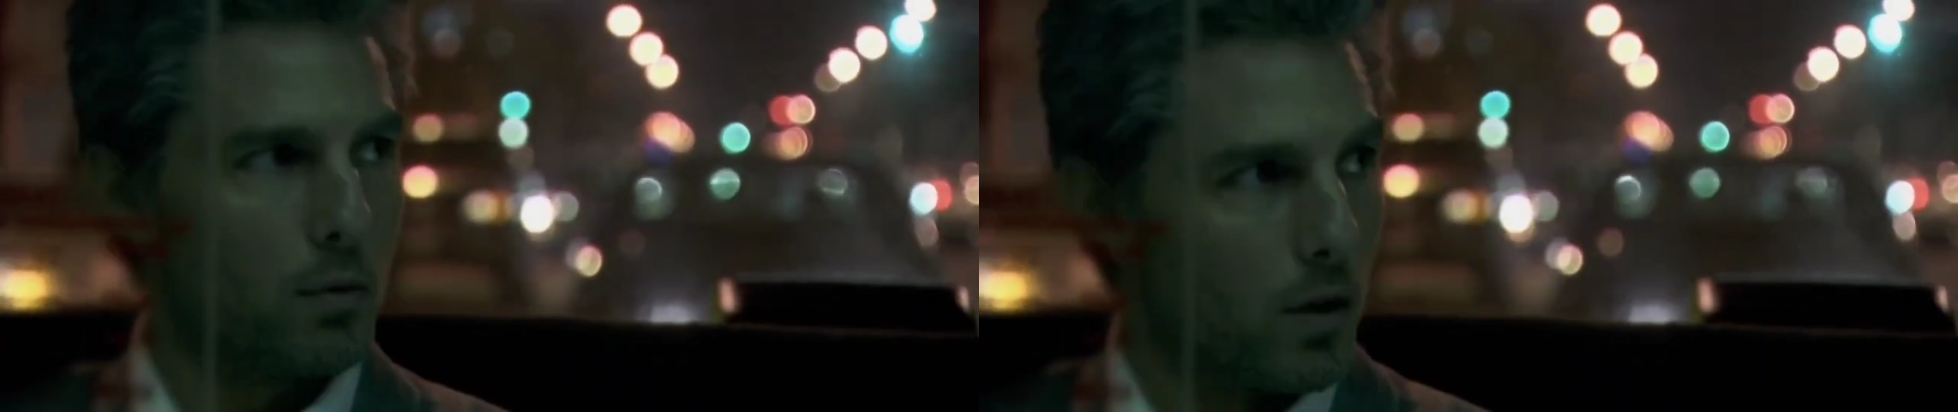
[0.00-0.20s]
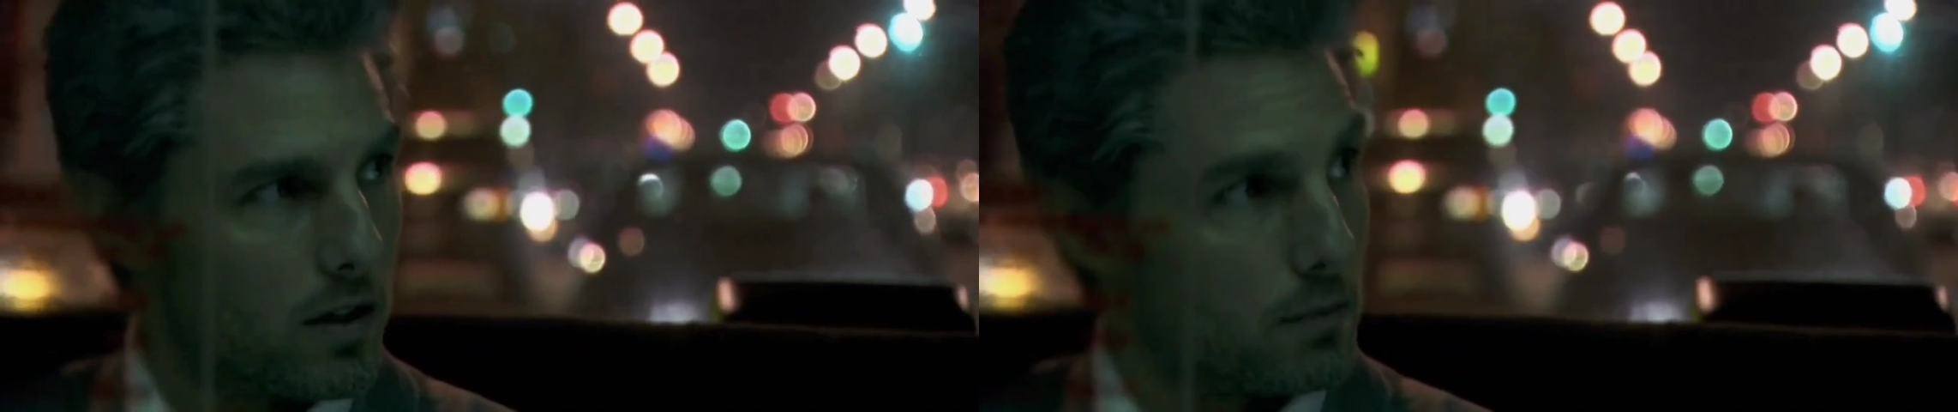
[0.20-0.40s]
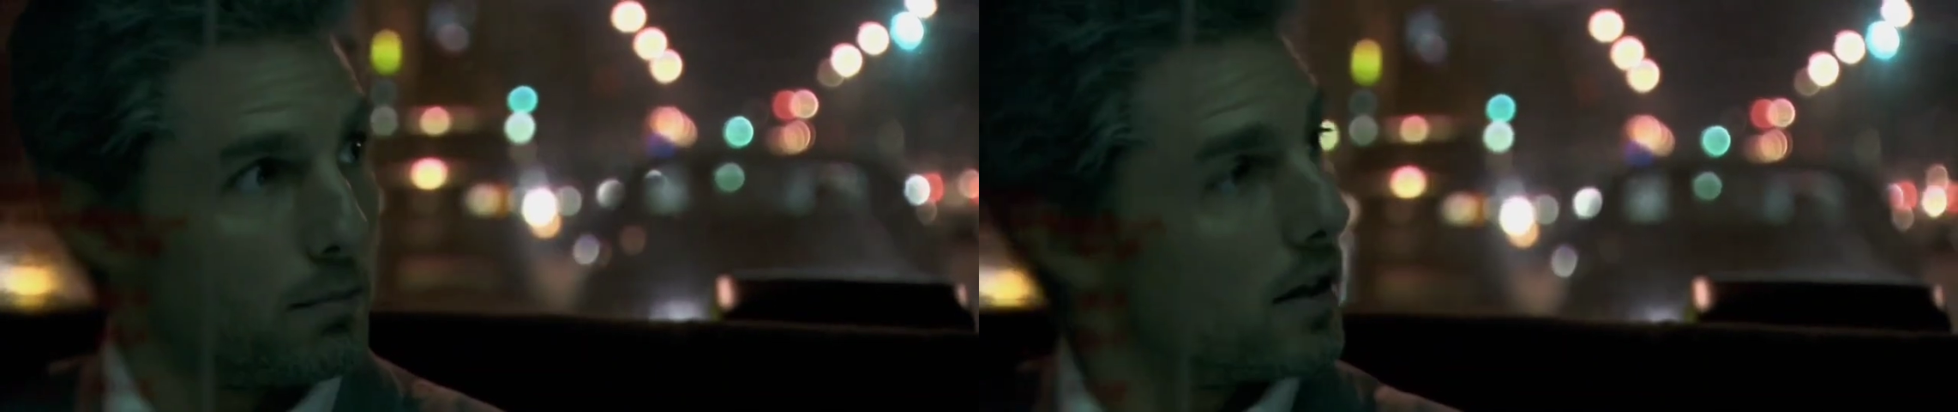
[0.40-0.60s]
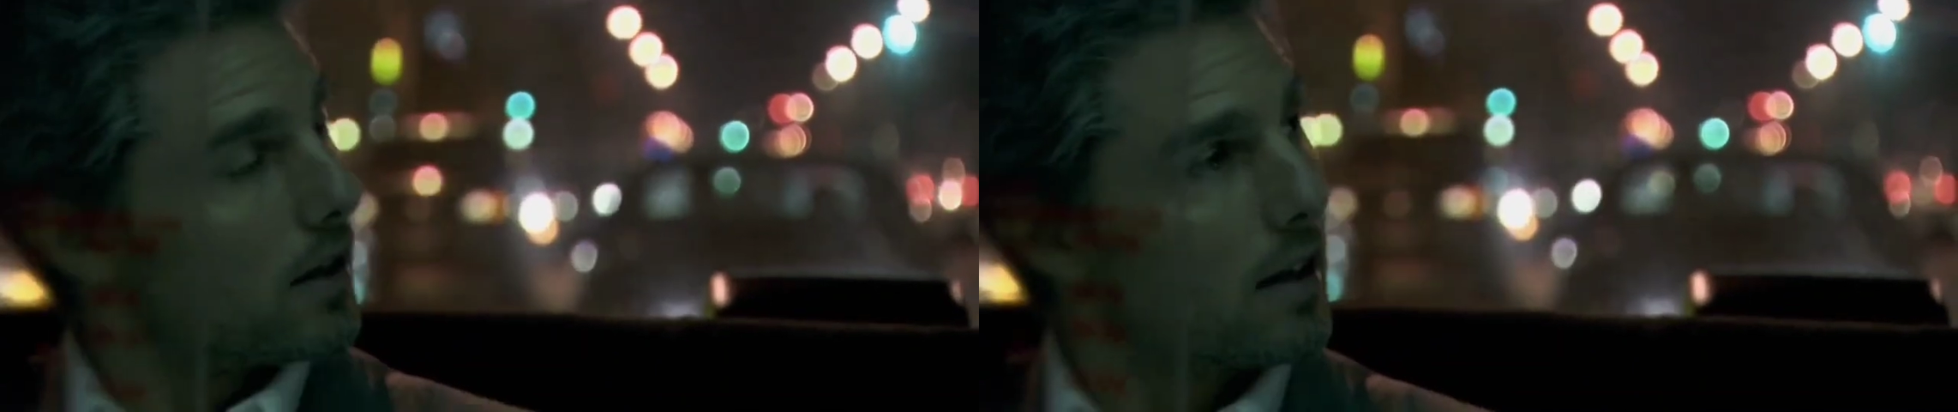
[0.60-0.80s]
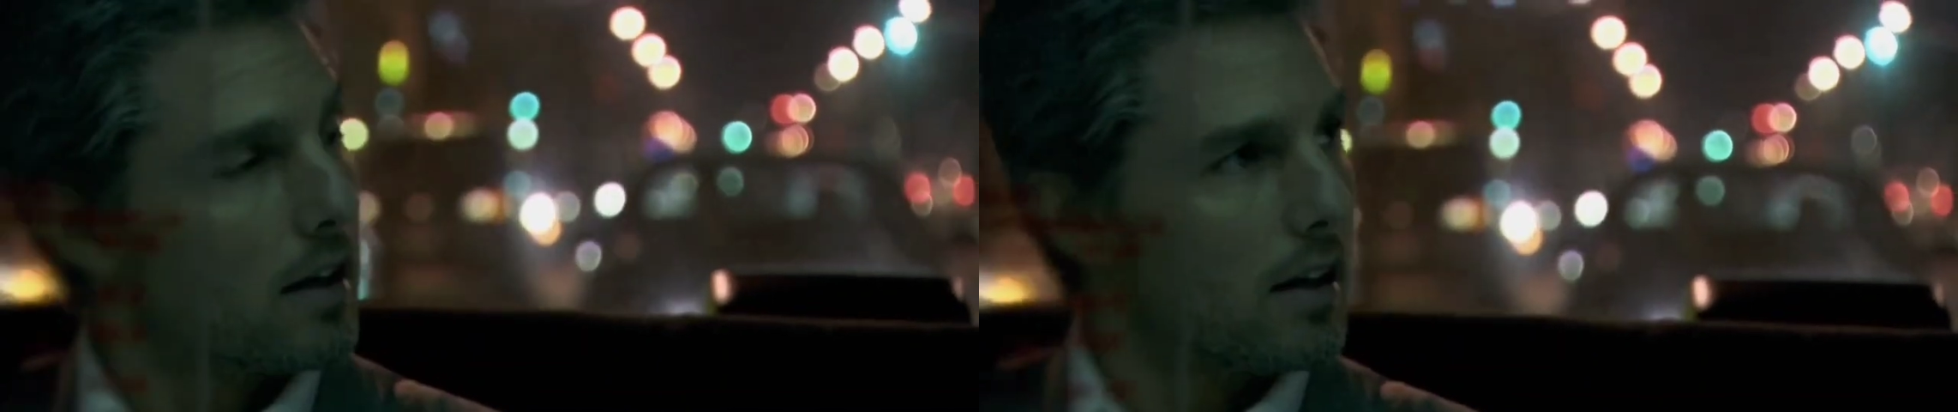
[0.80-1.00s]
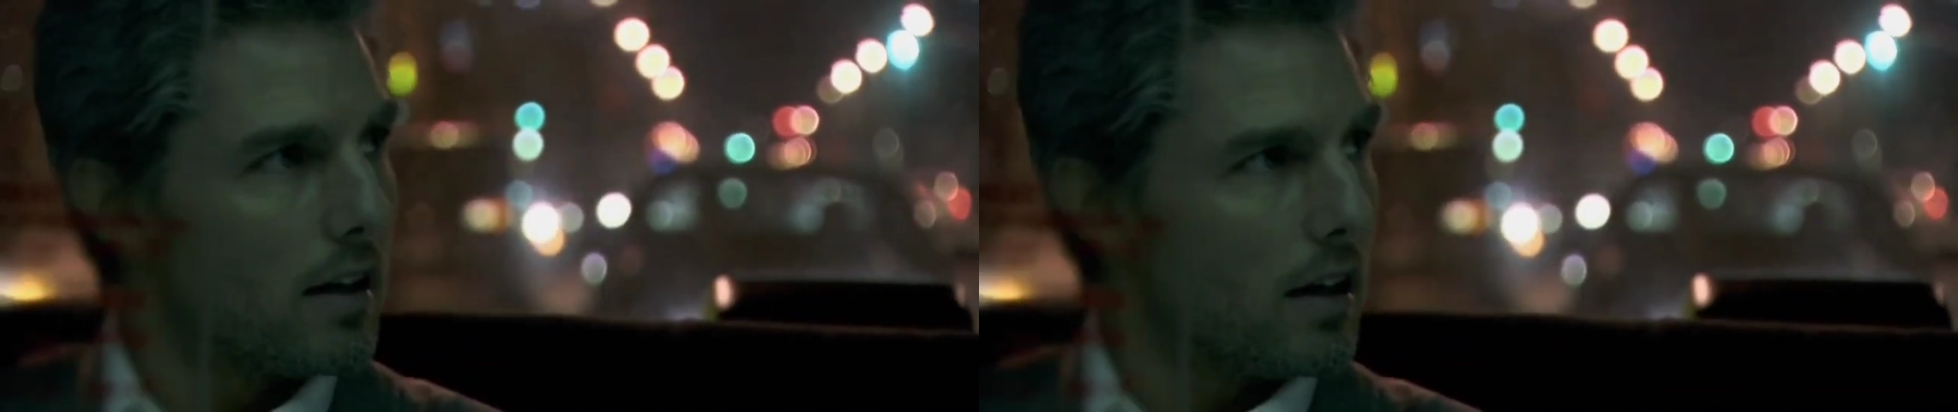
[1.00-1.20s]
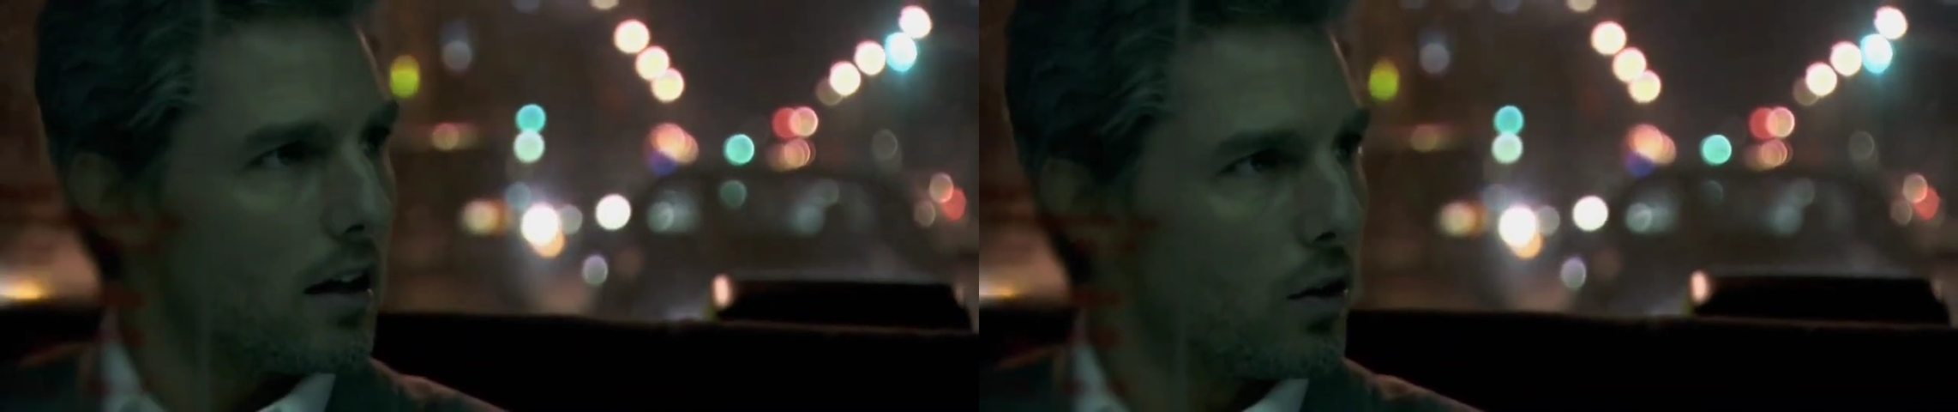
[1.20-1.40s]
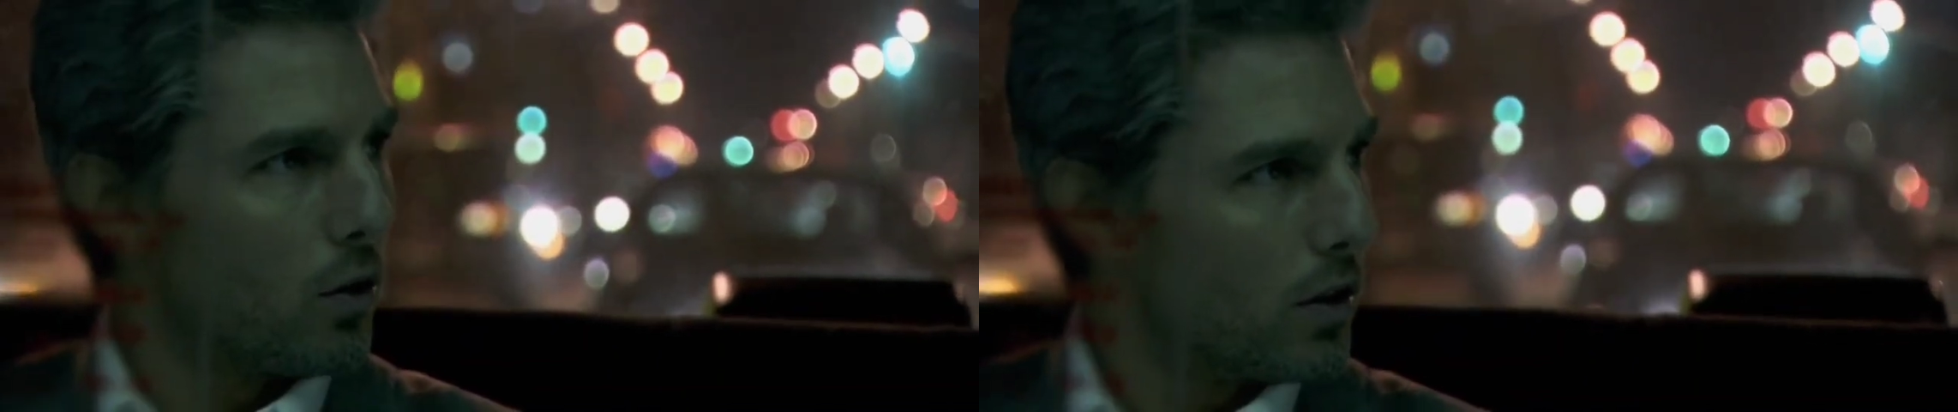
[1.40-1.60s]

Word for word: be the wiser, but El